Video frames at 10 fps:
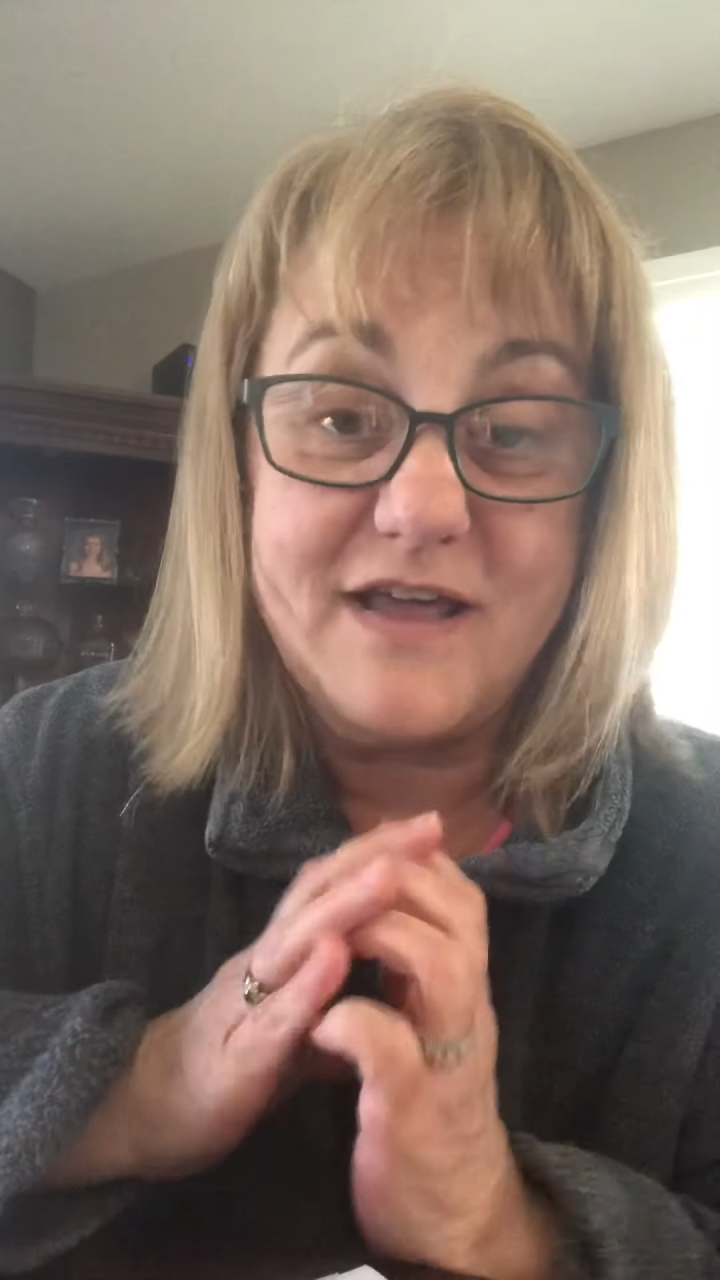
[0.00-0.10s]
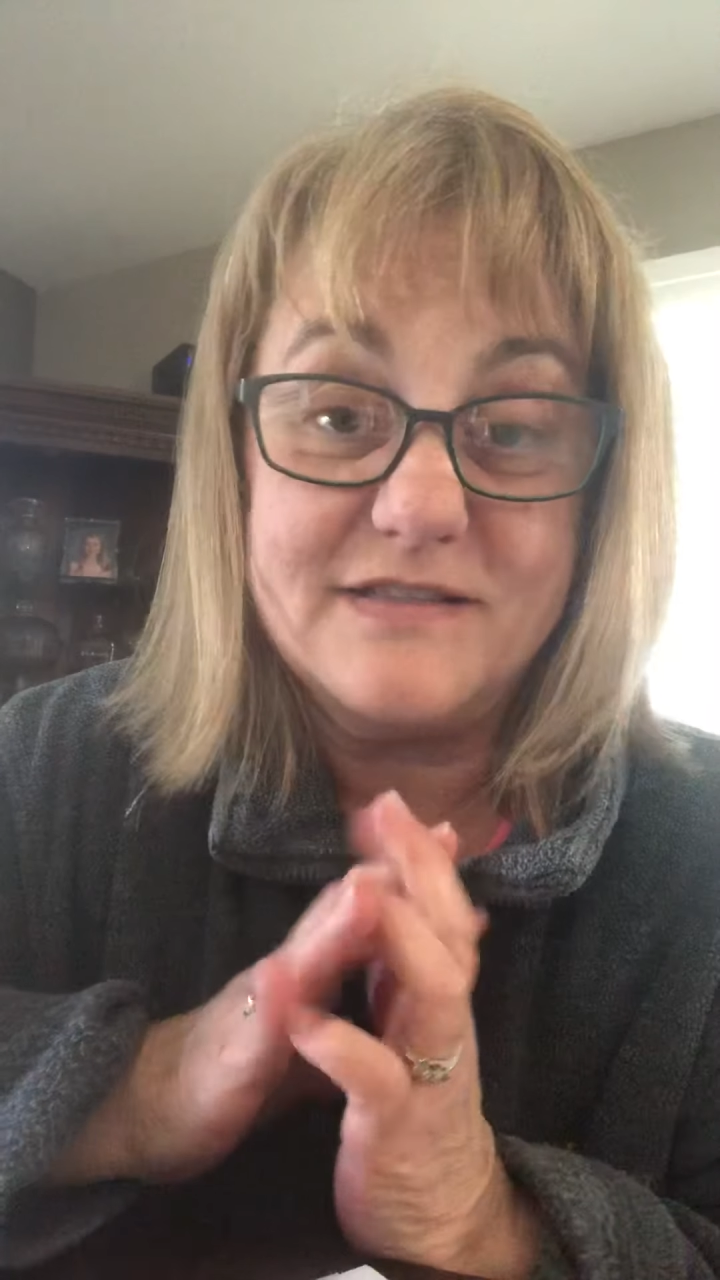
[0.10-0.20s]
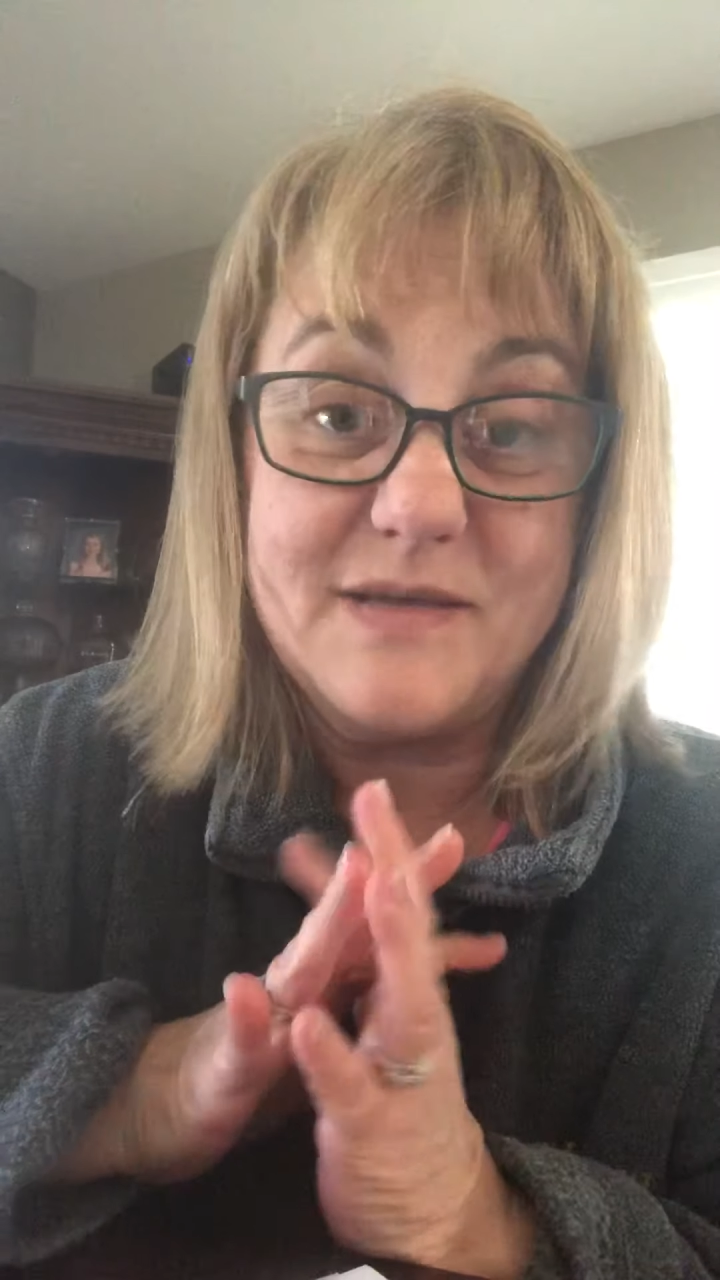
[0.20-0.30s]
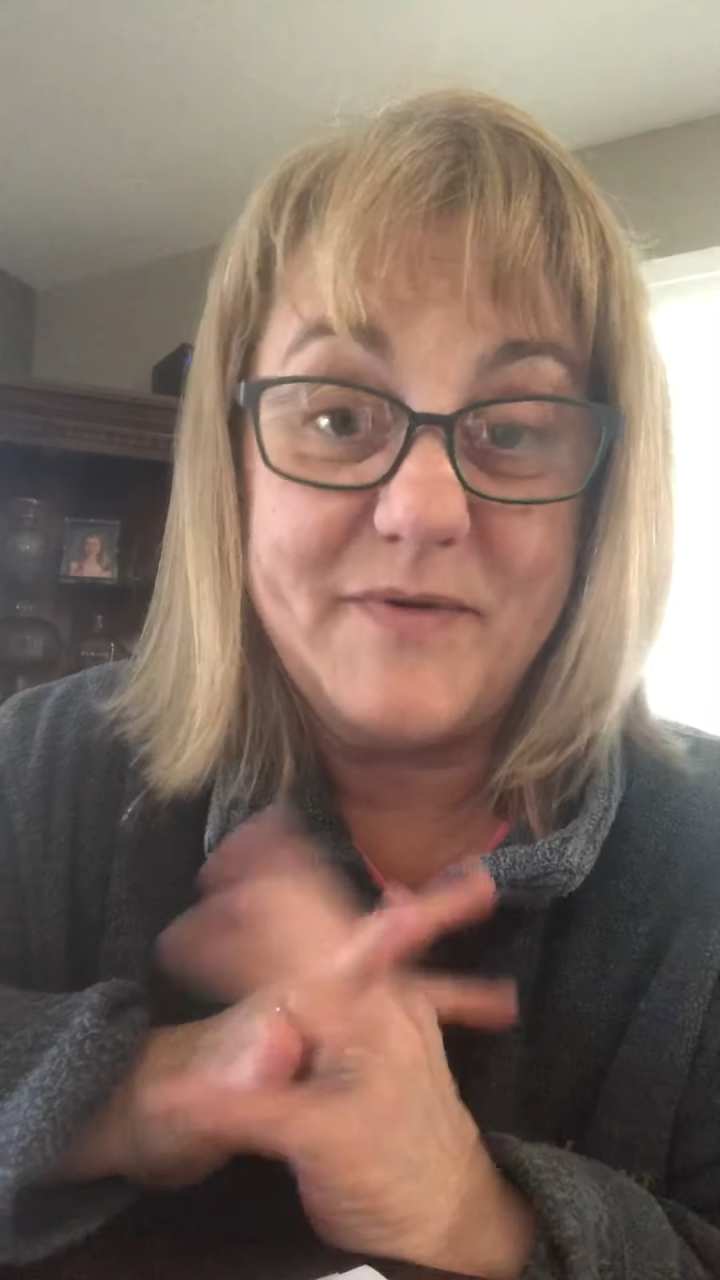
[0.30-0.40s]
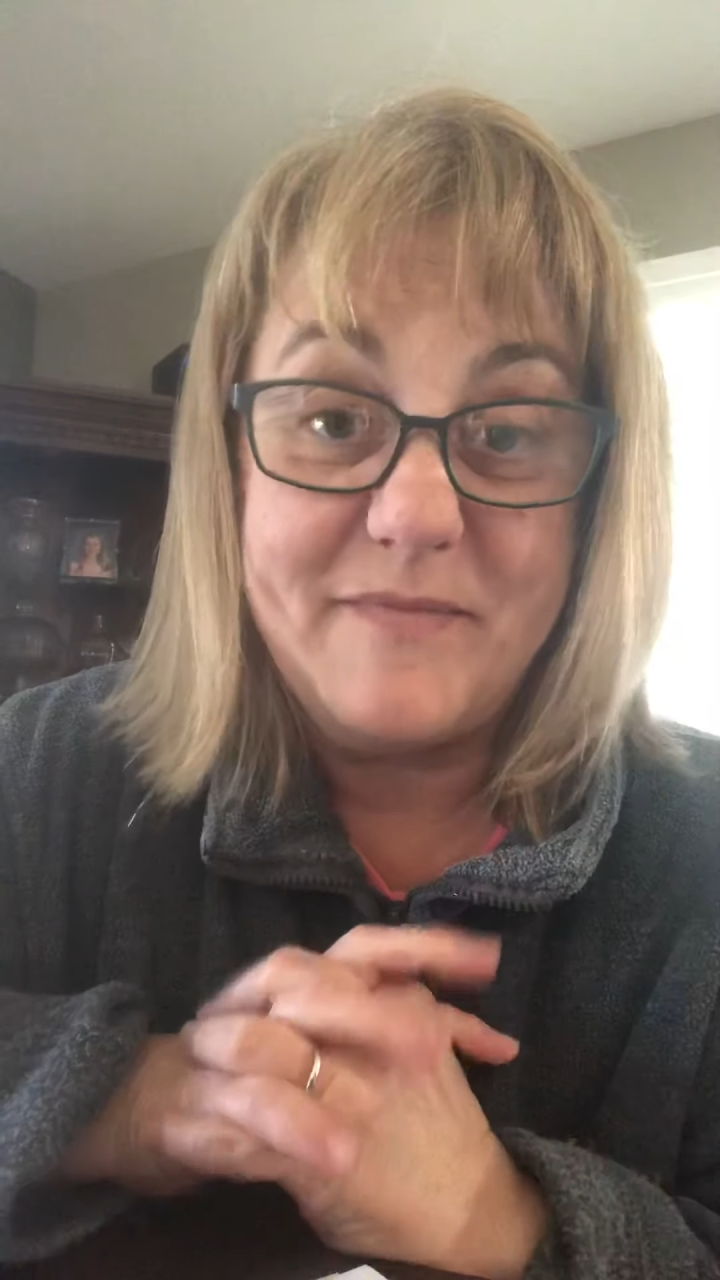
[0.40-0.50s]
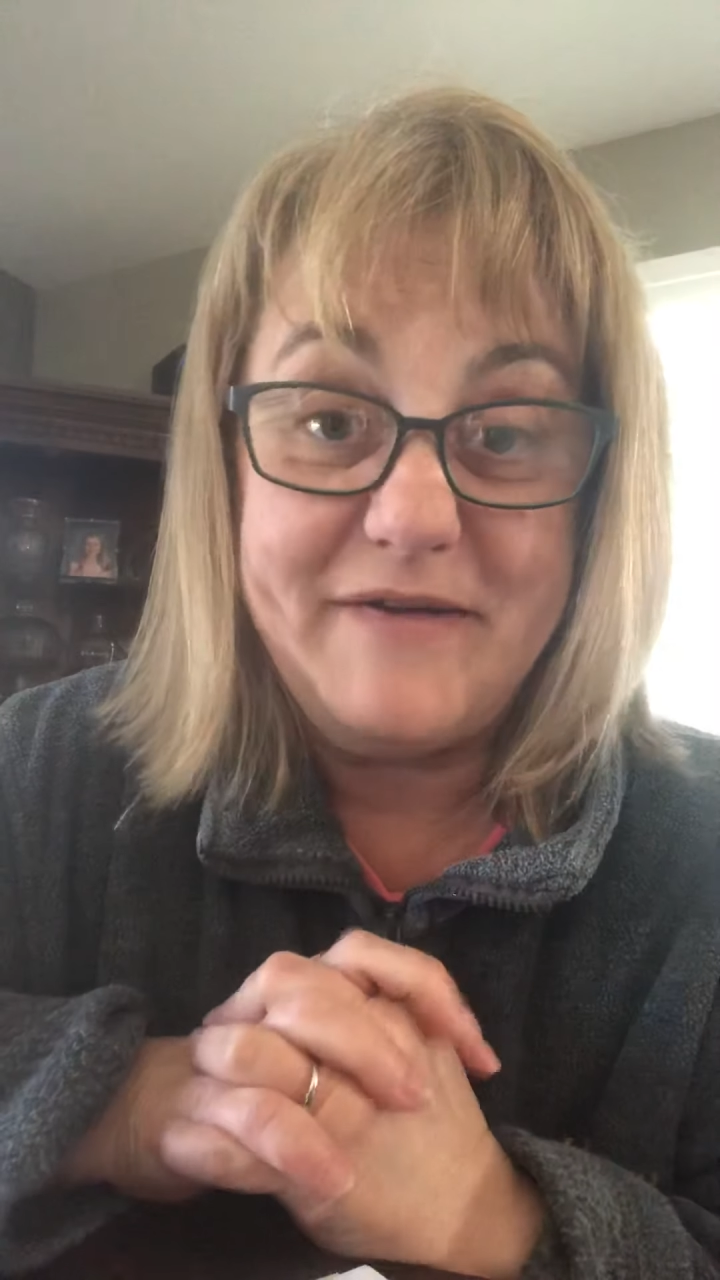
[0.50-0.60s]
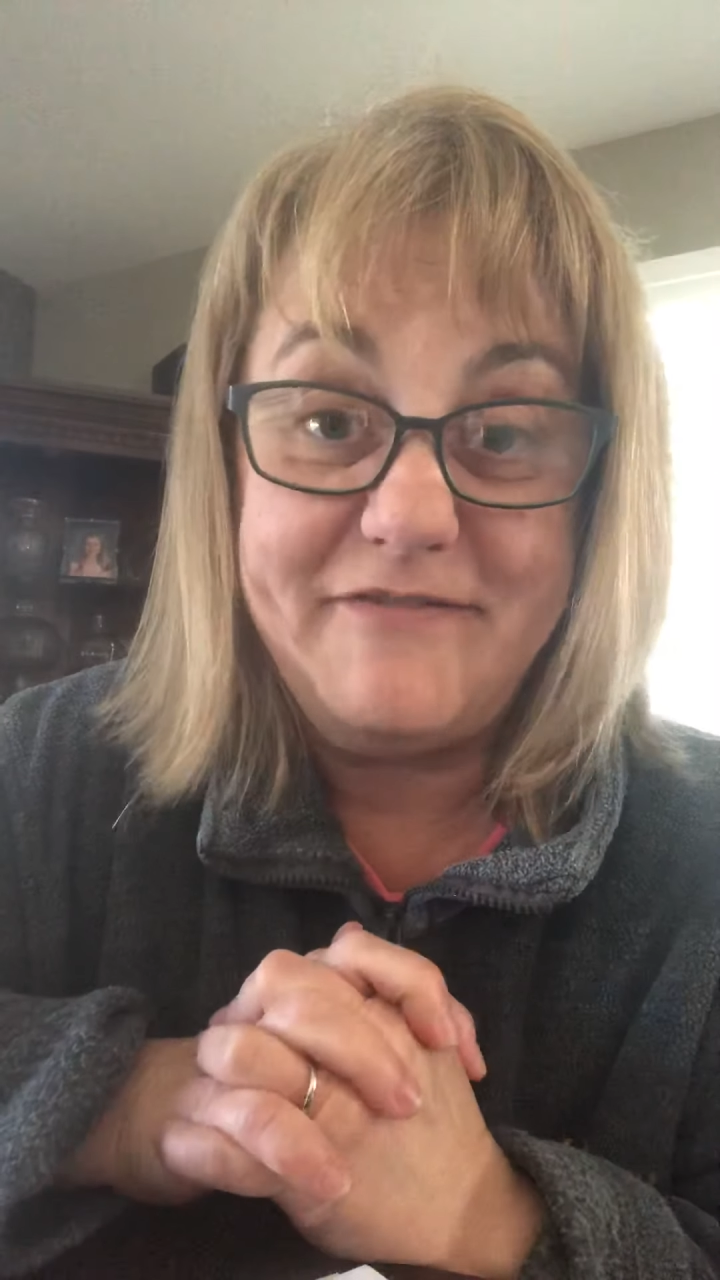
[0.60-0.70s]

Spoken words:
and some of my